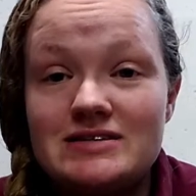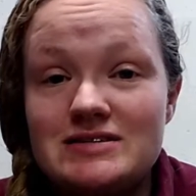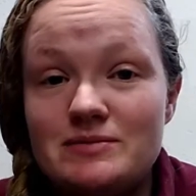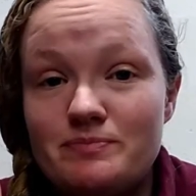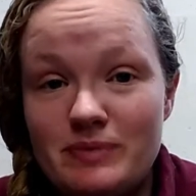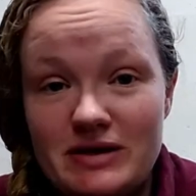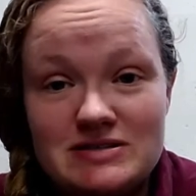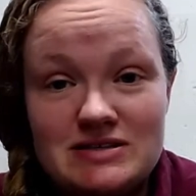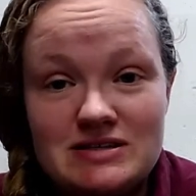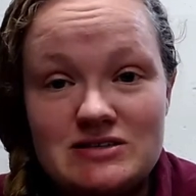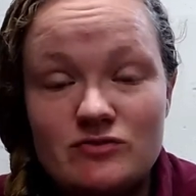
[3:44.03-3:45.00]
the
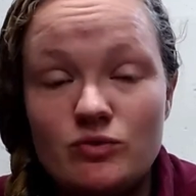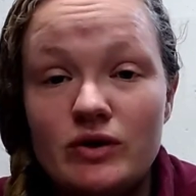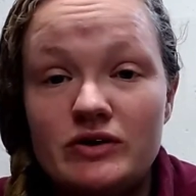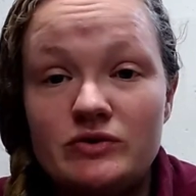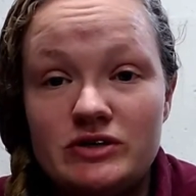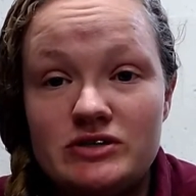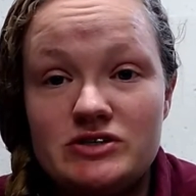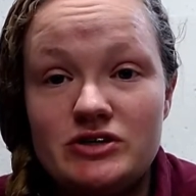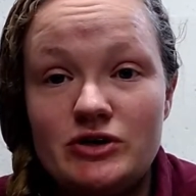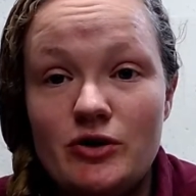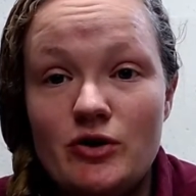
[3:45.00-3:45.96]
basics of what you need to
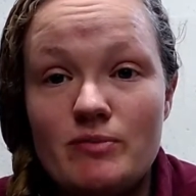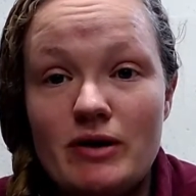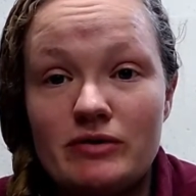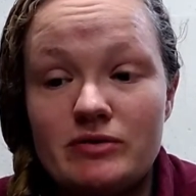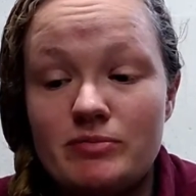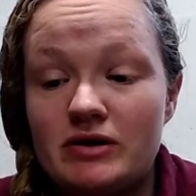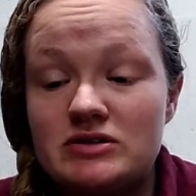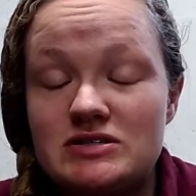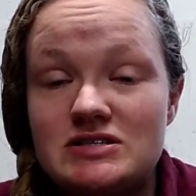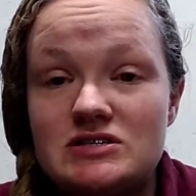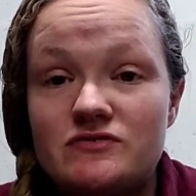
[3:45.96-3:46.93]
know about the buttons
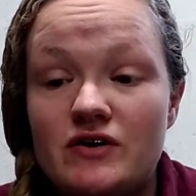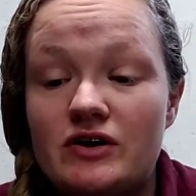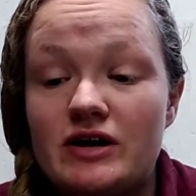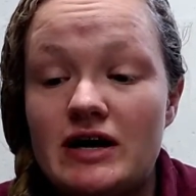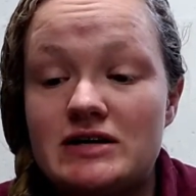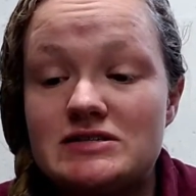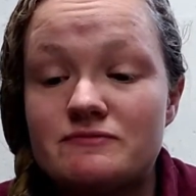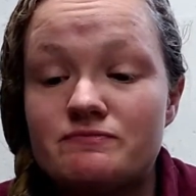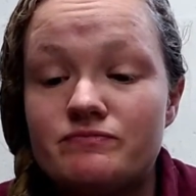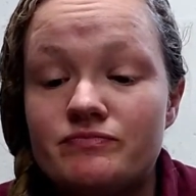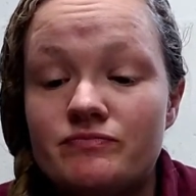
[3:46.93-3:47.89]
as far as
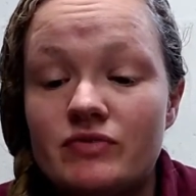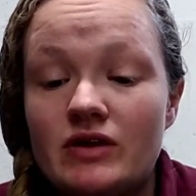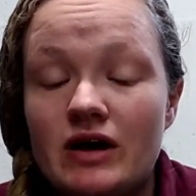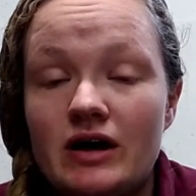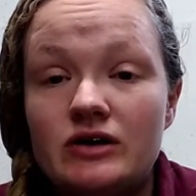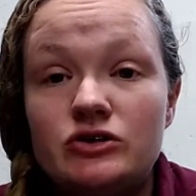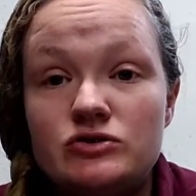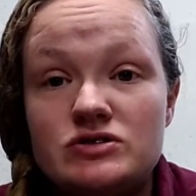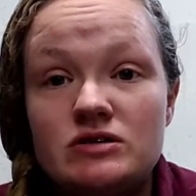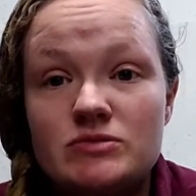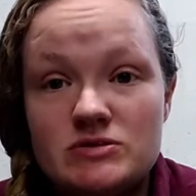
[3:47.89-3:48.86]
using
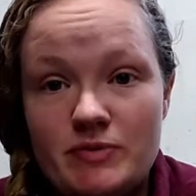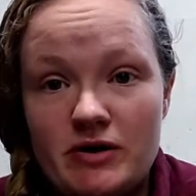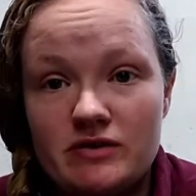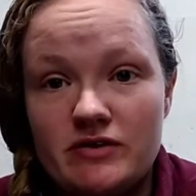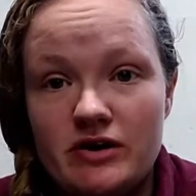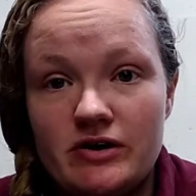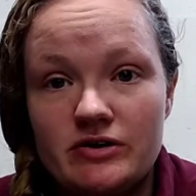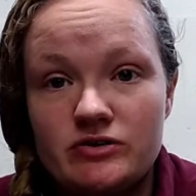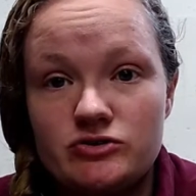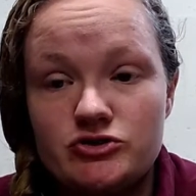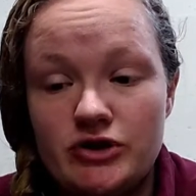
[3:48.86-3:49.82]
them as part of our
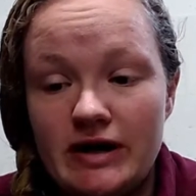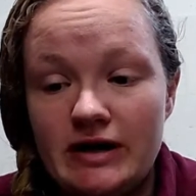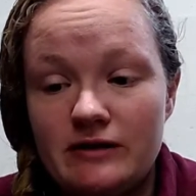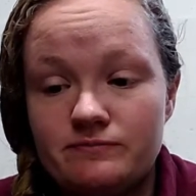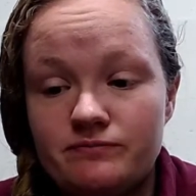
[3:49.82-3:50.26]
training.